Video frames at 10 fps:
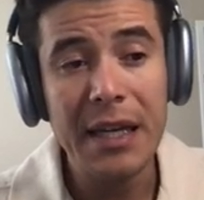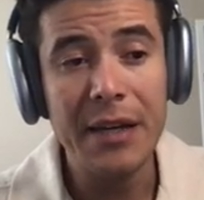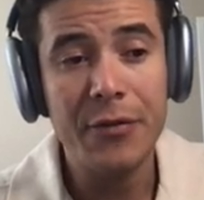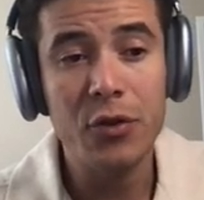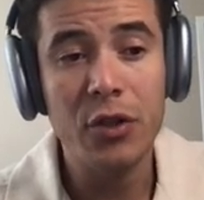
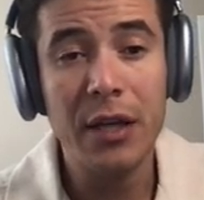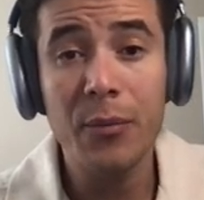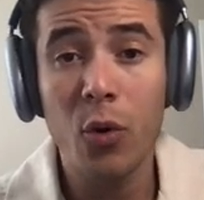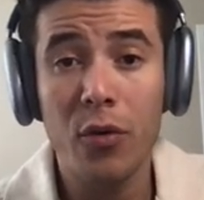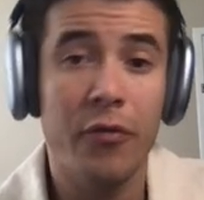If you're
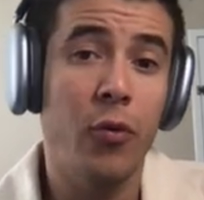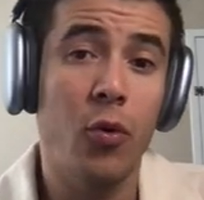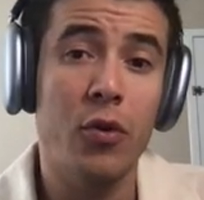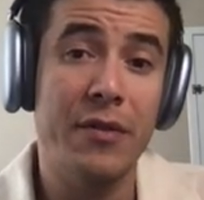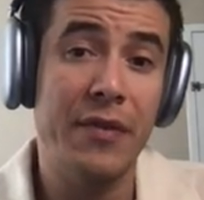looking more
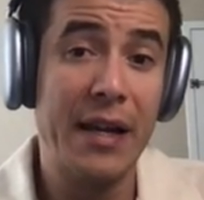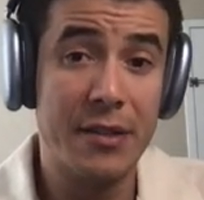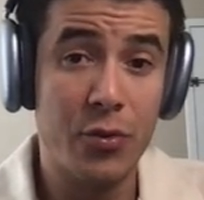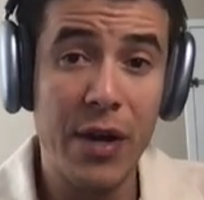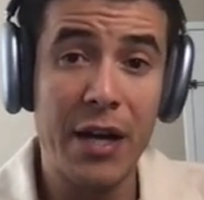for
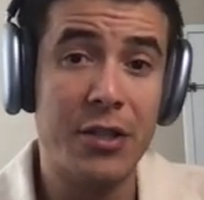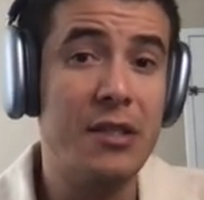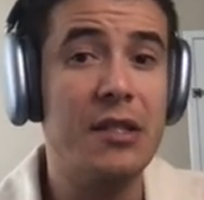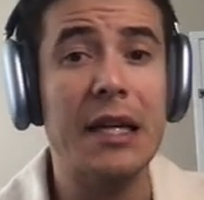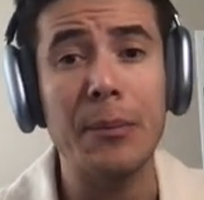advanced
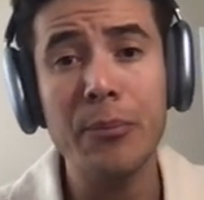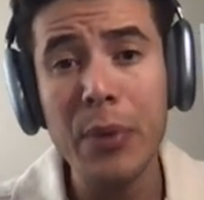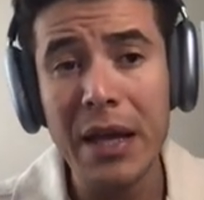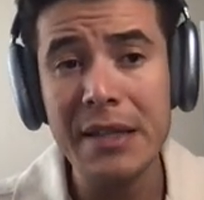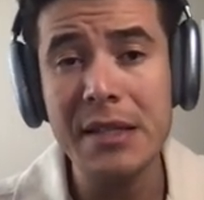reactions like
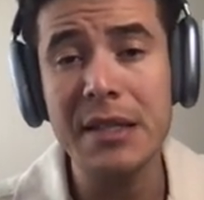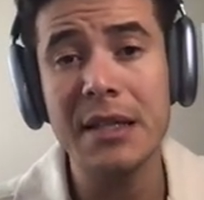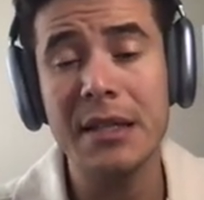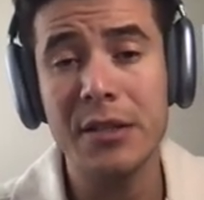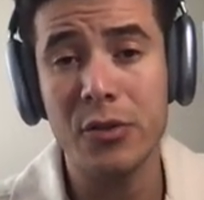
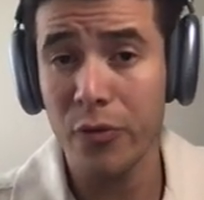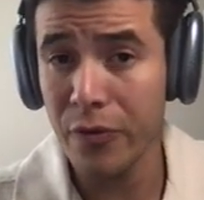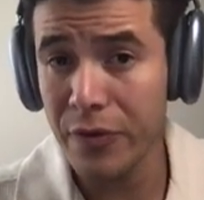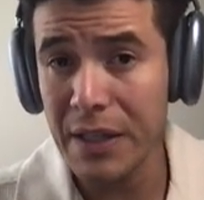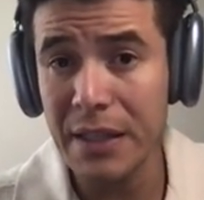benzenes or
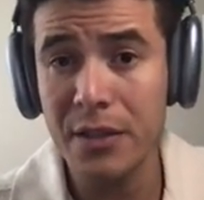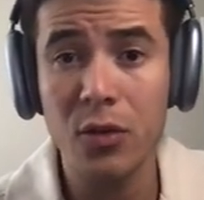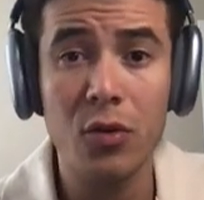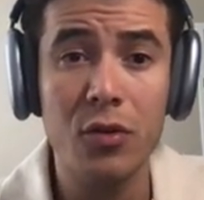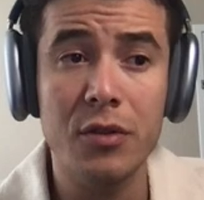
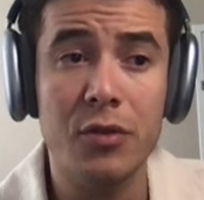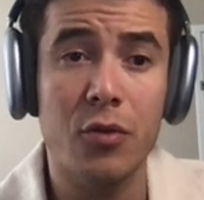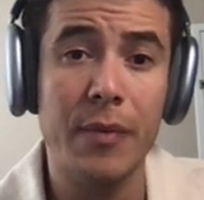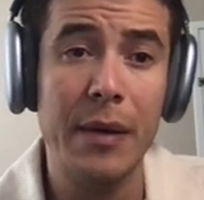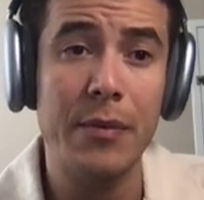phenols
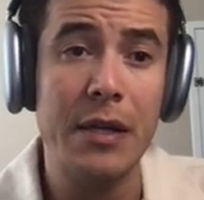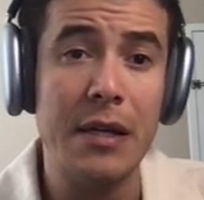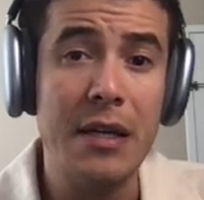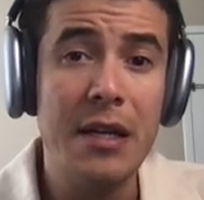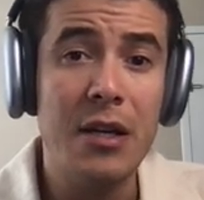or
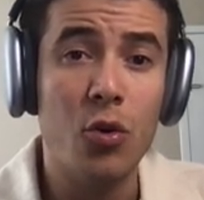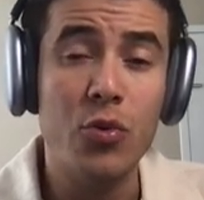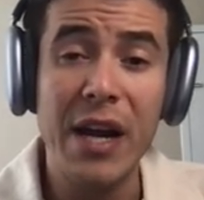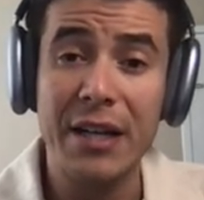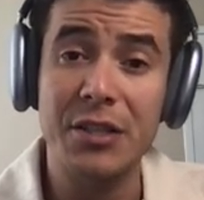maybe
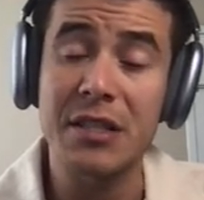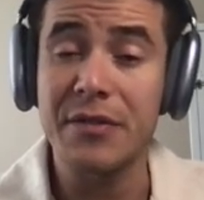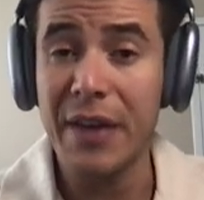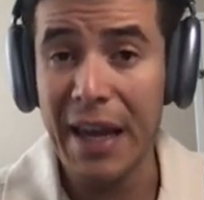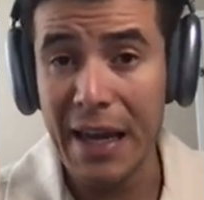
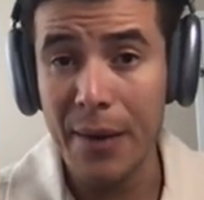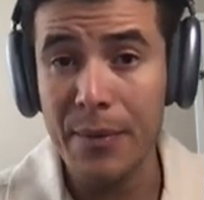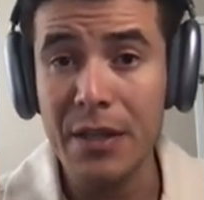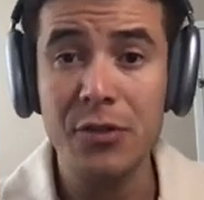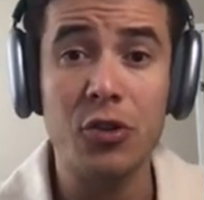reactions of
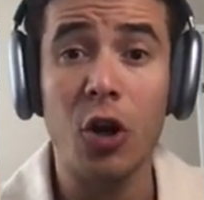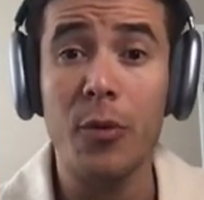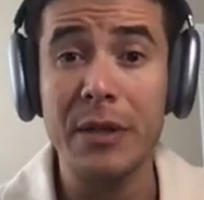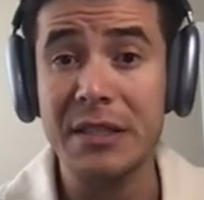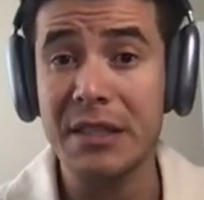amines or
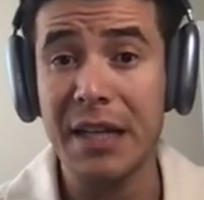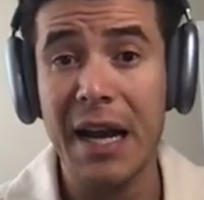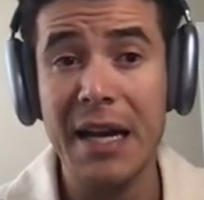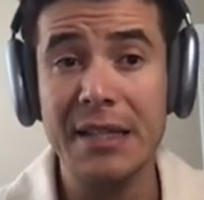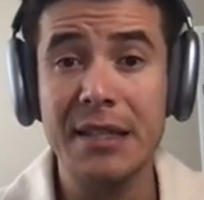carboxylic
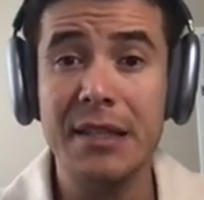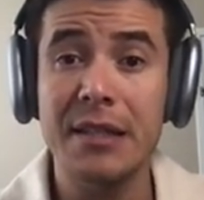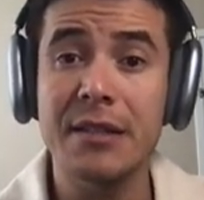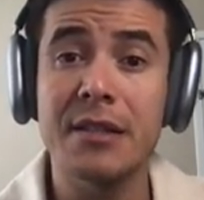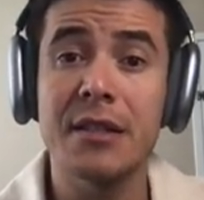
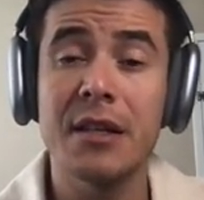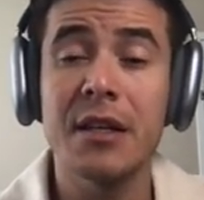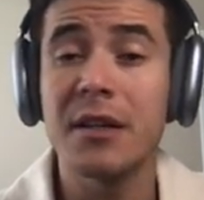acids,